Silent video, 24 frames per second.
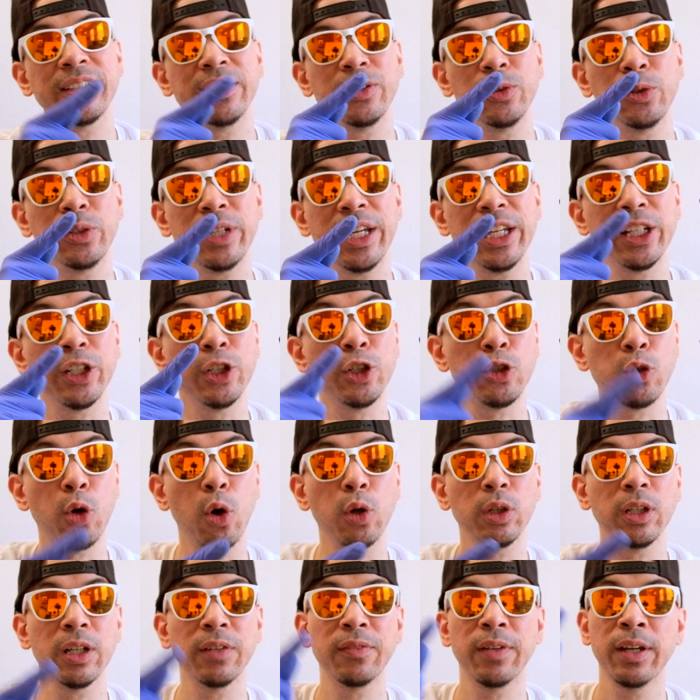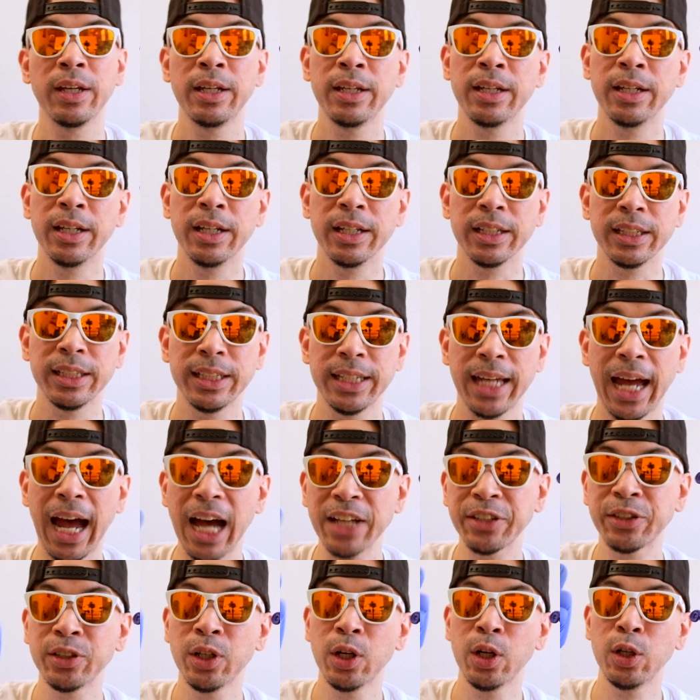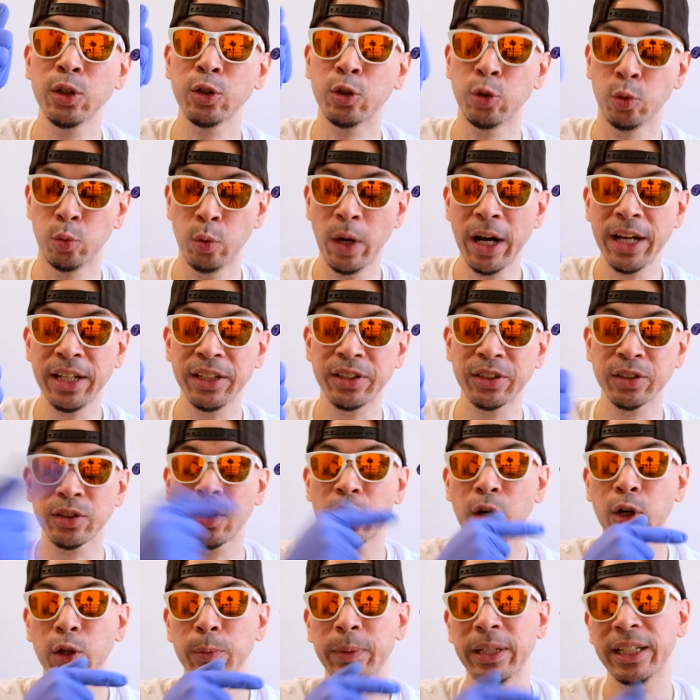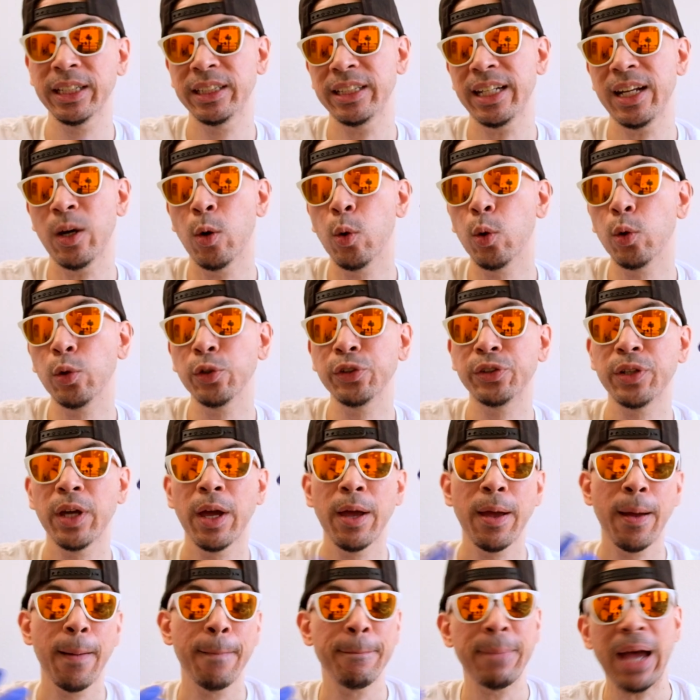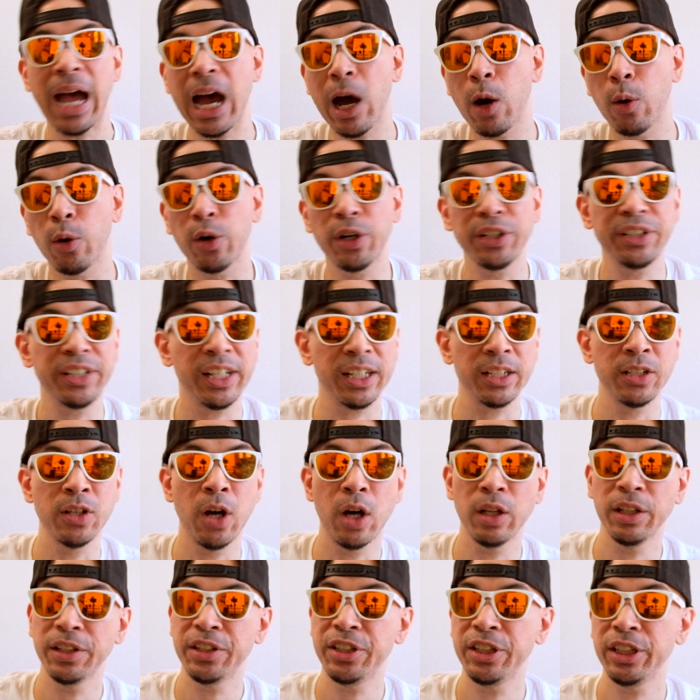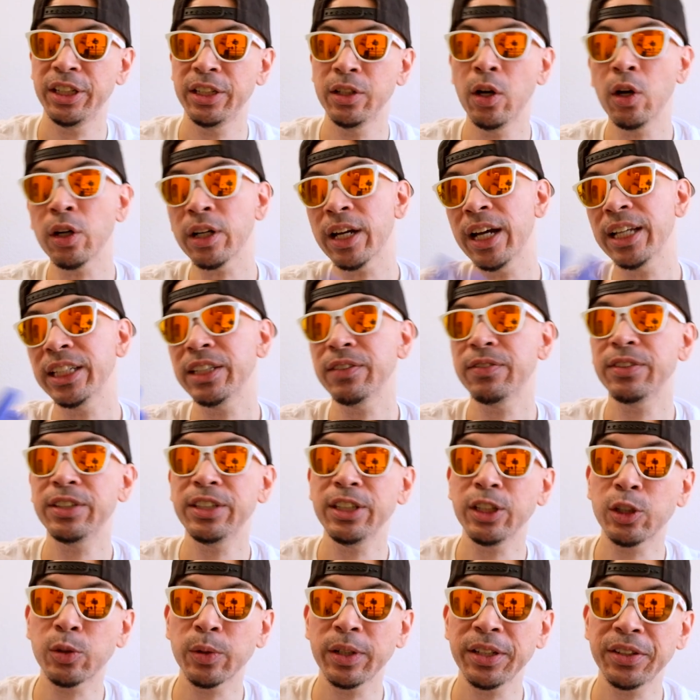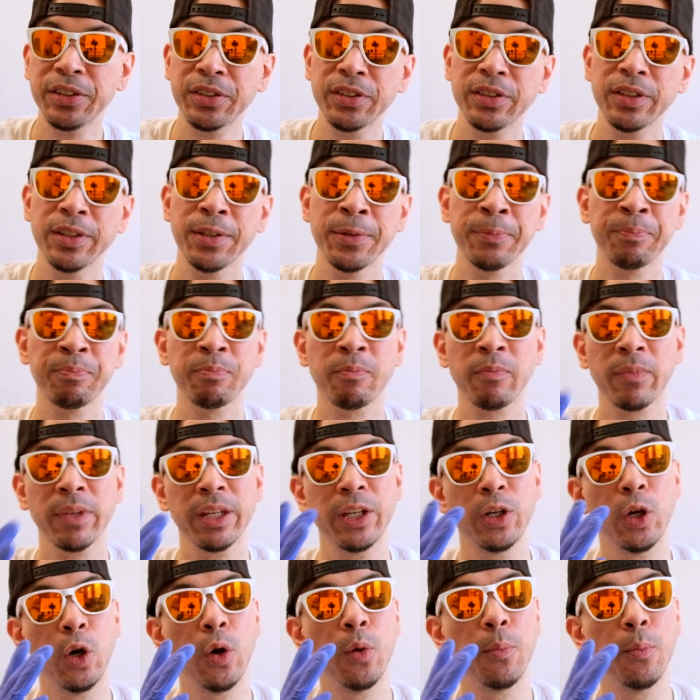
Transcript: to take control of Castle Grayskull because it holds power, technology, and all kinds of secrets, you know,